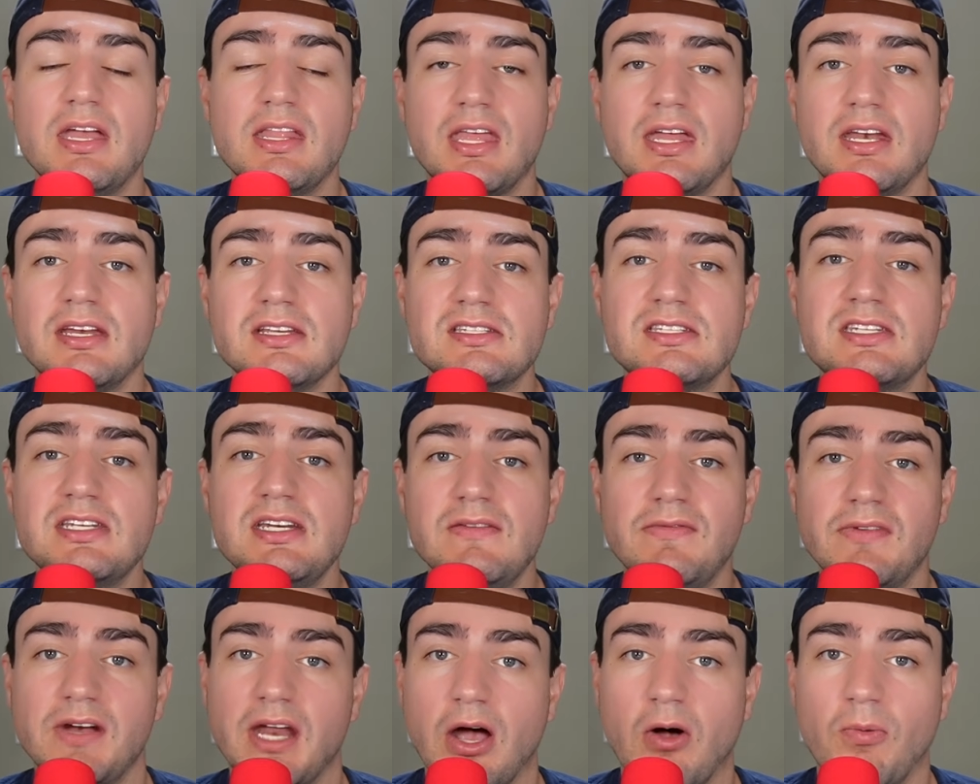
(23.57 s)
that isn't
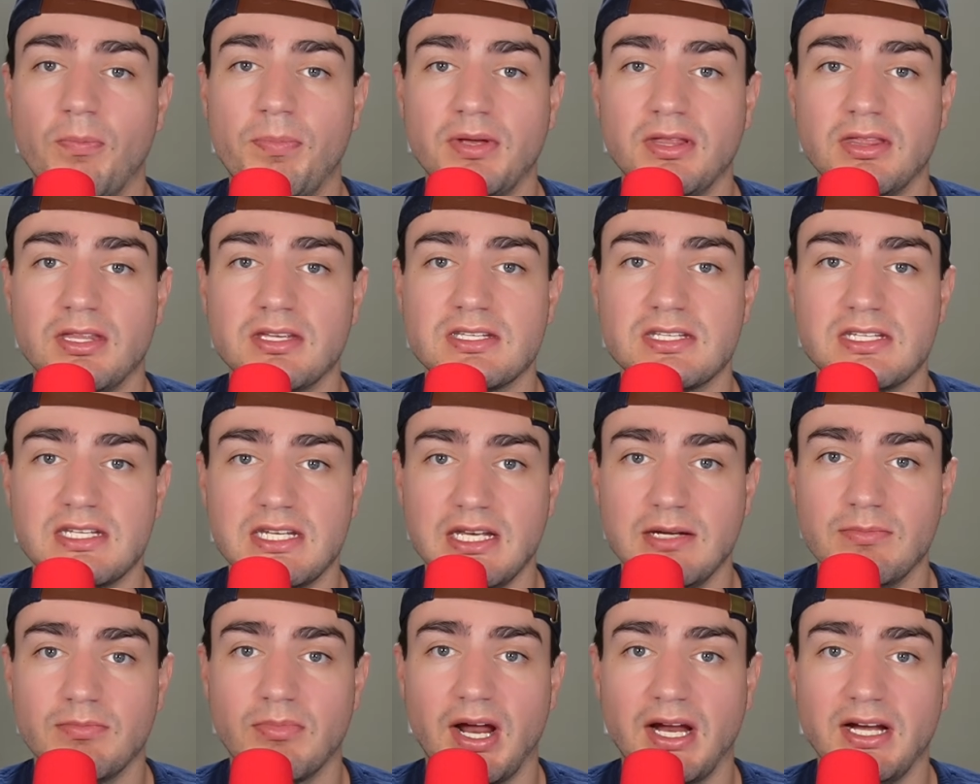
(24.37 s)
even helping this
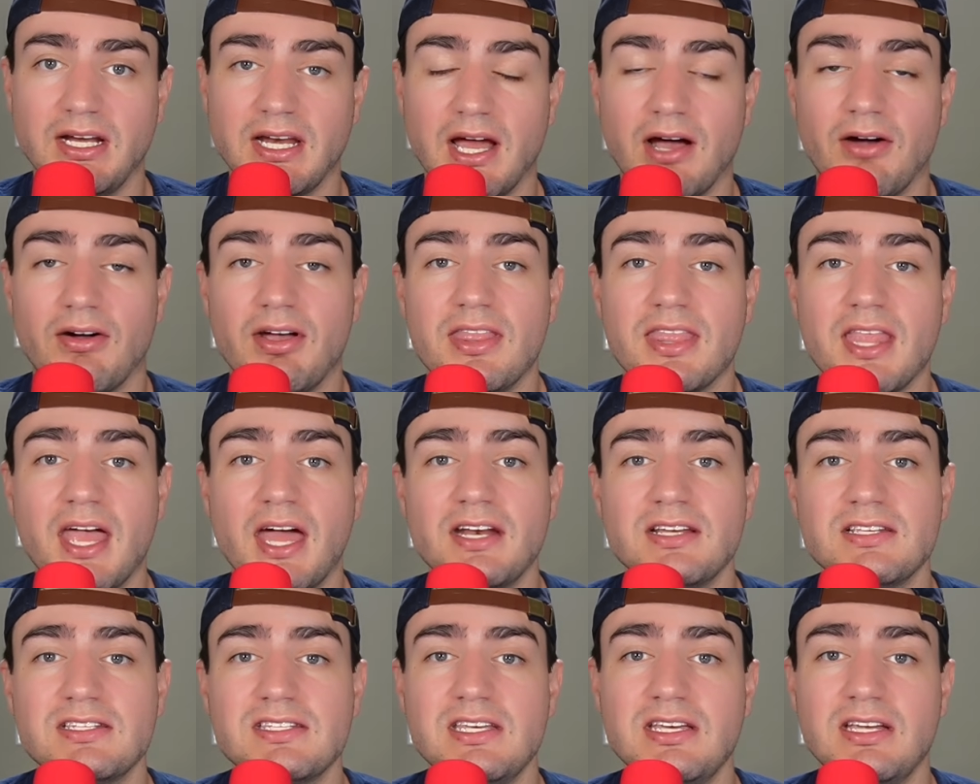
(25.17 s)
team right now, and that
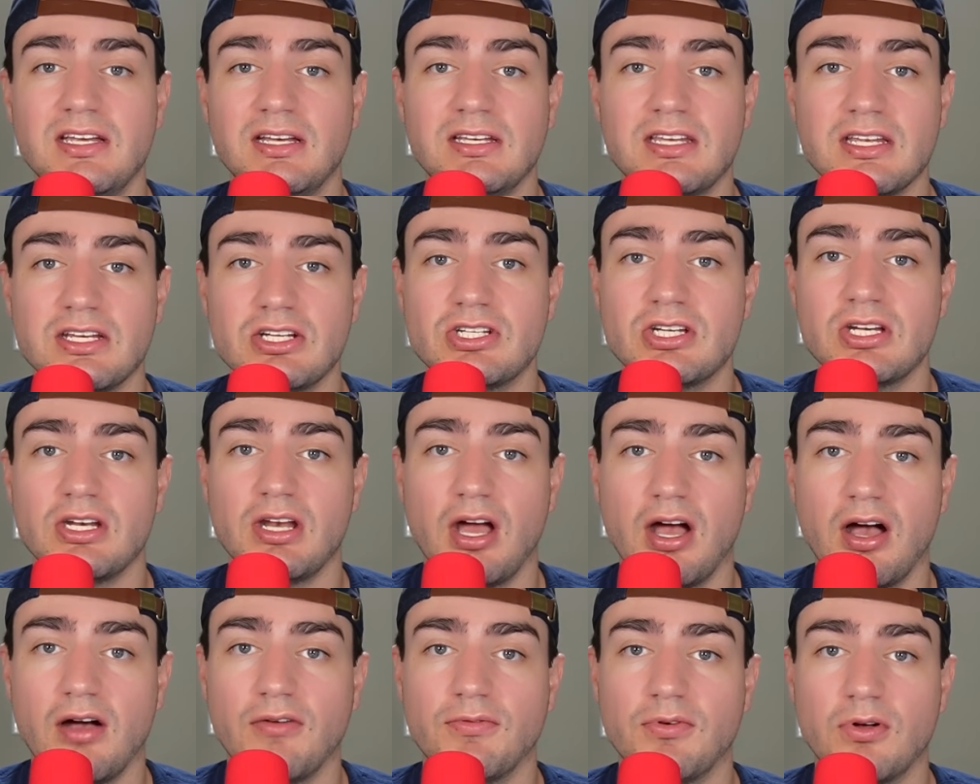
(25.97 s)
is the addition
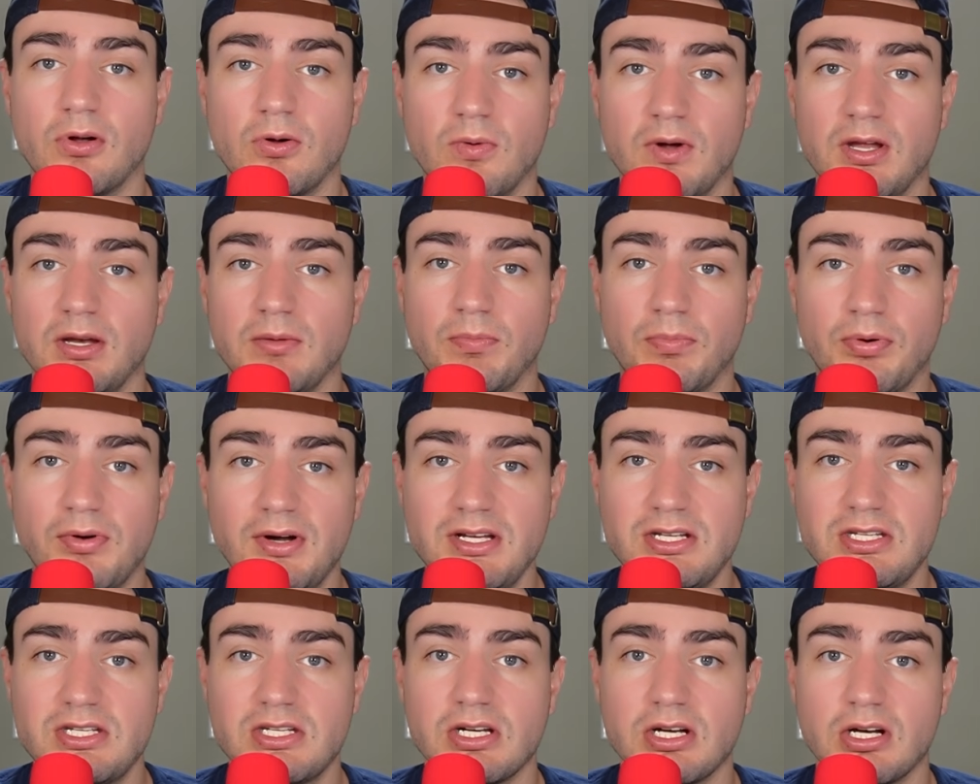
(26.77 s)
of Quinn
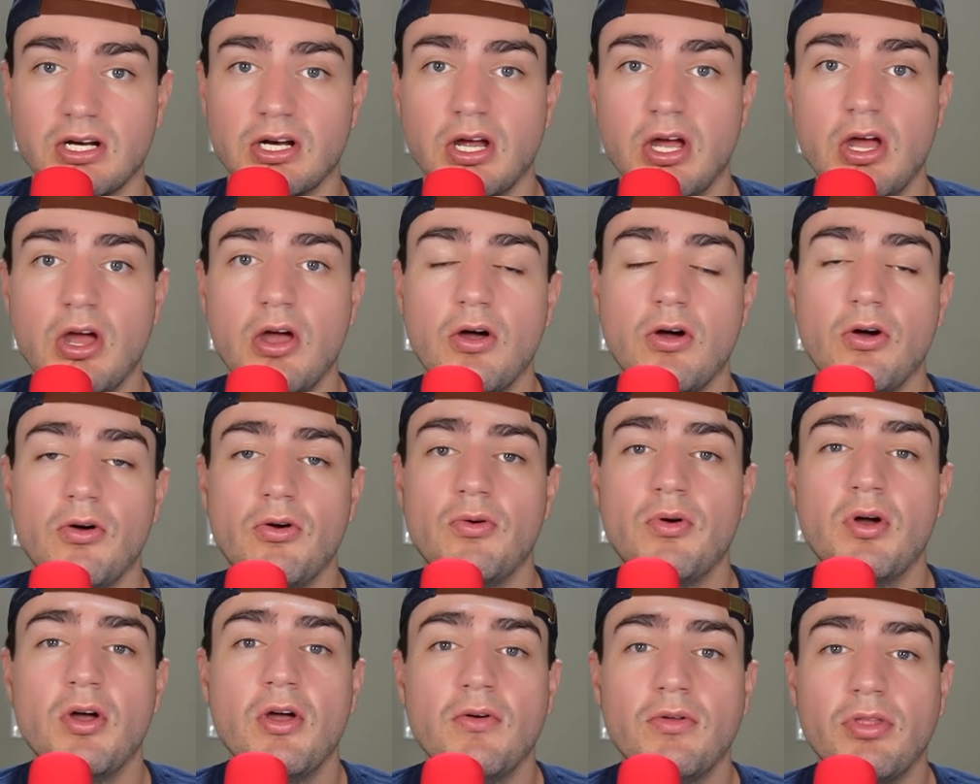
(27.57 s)
Priester,
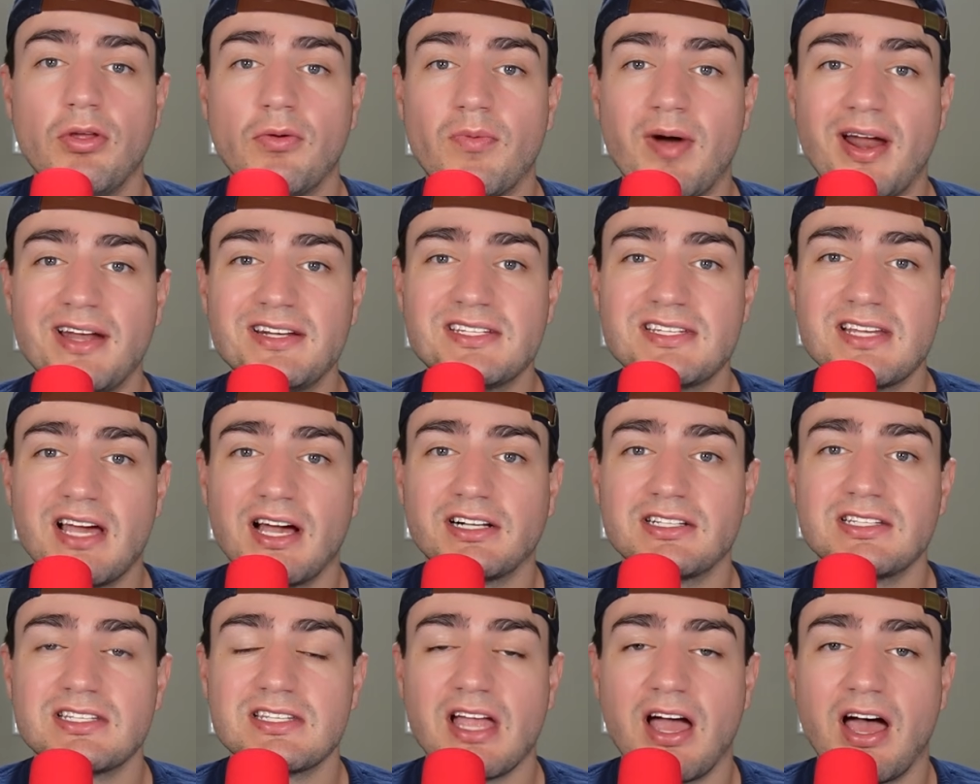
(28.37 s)
who the Red
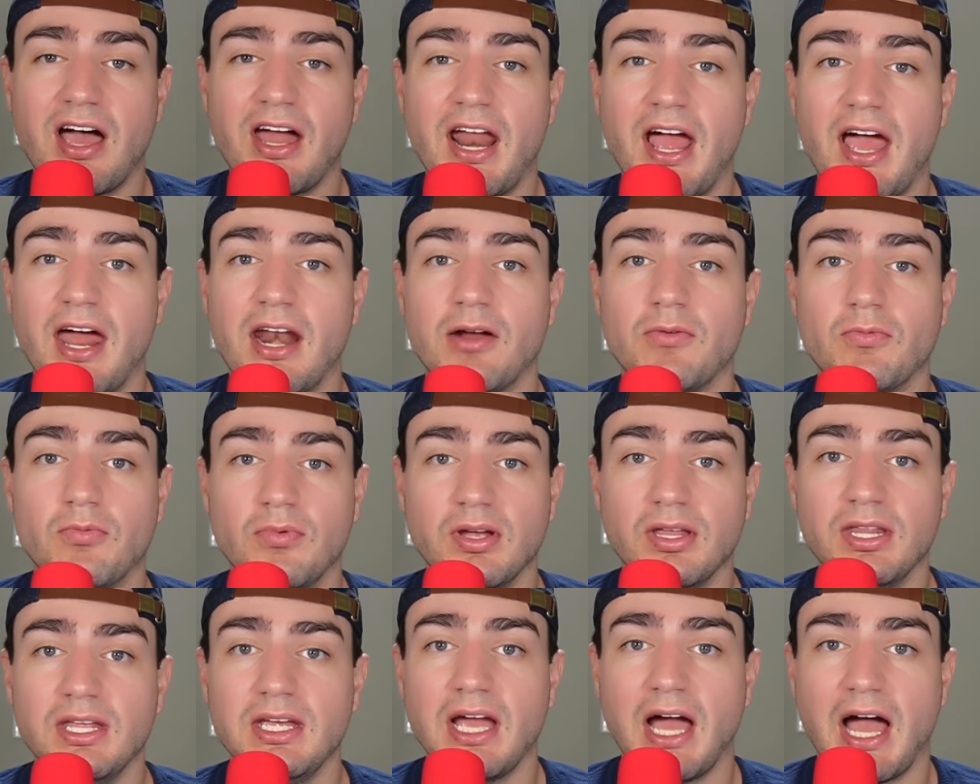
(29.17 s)
Sox thought had a
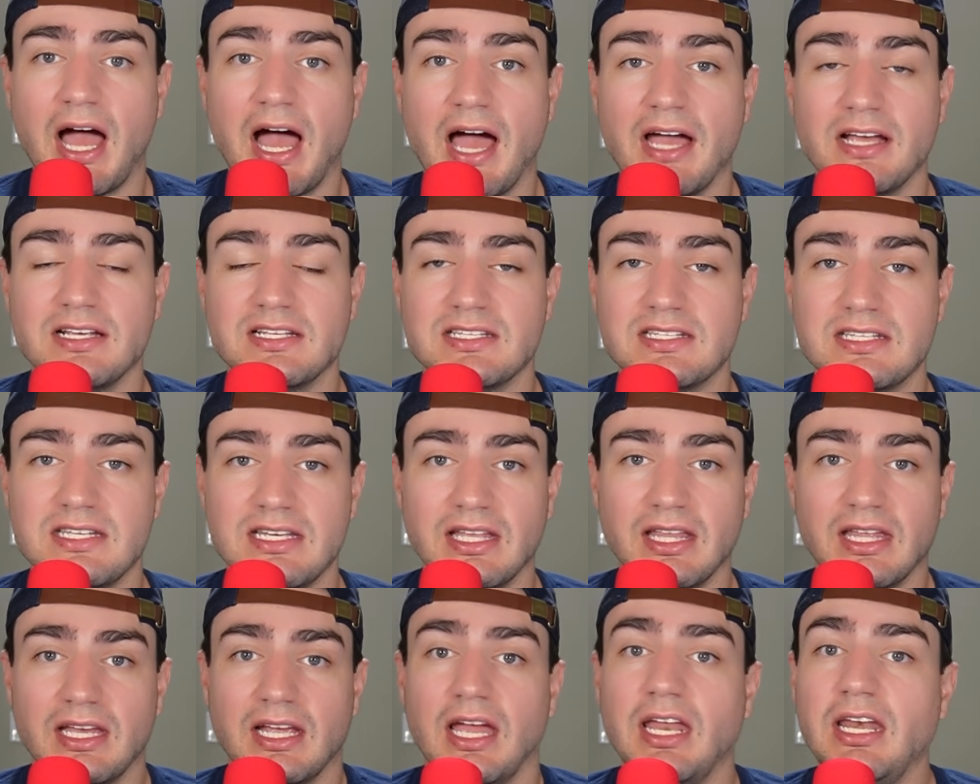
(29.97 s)
really high
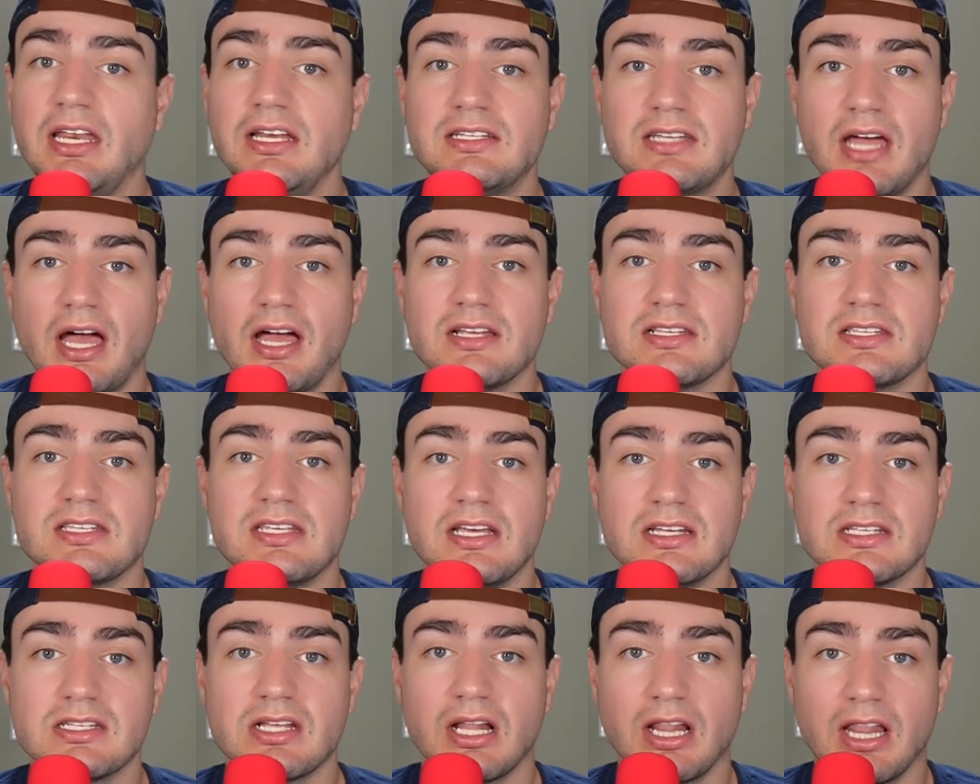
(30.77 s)
ceiling, and he does.
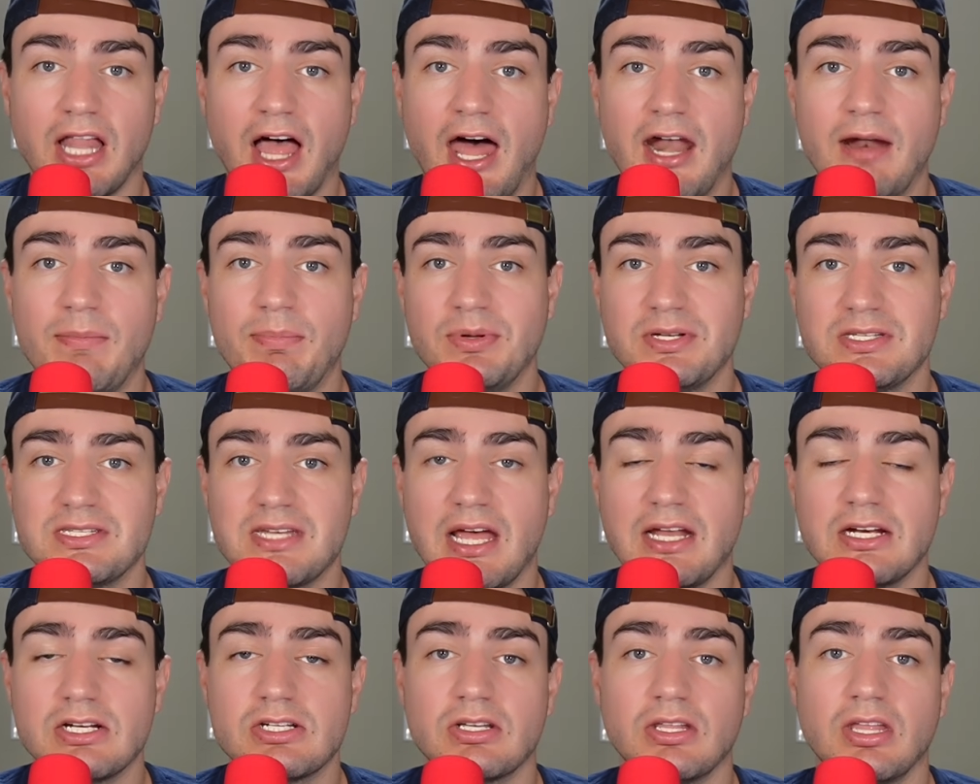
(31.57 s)
He has a lot of
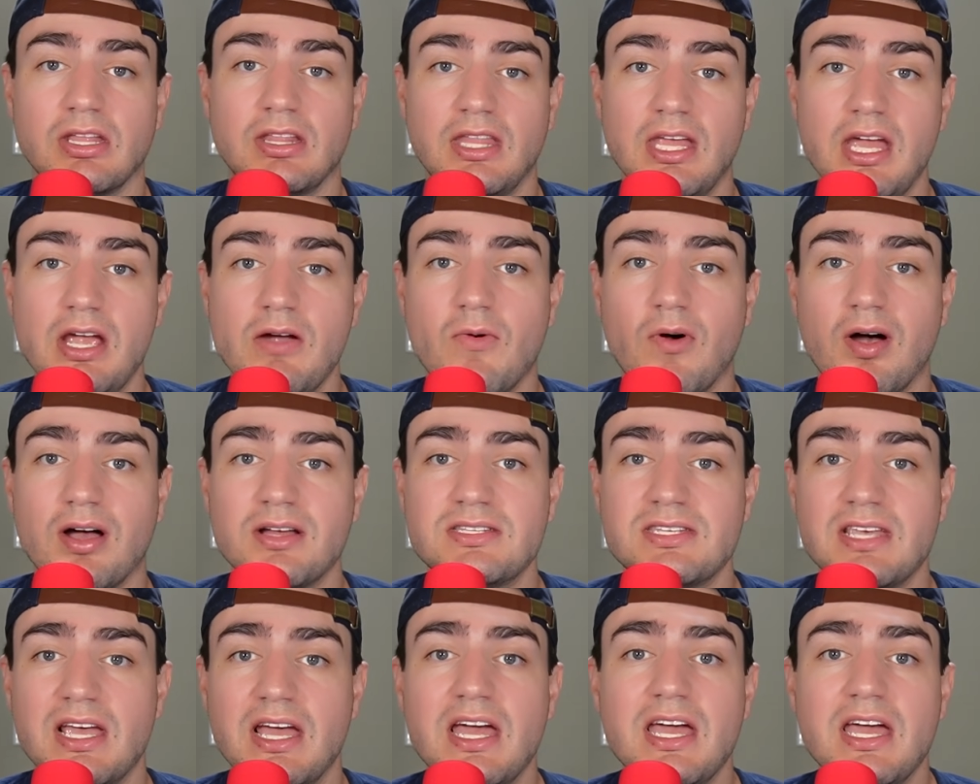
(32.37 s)
potential. The thing was,